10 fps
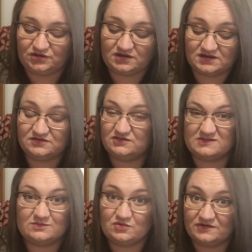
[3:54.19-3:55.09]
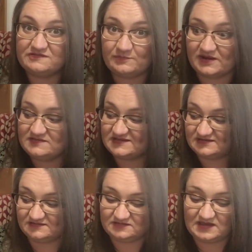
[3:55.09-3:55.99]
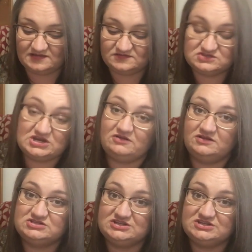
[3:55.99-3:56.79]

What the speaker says: kind of use them more in spreads, and as Cheralyn,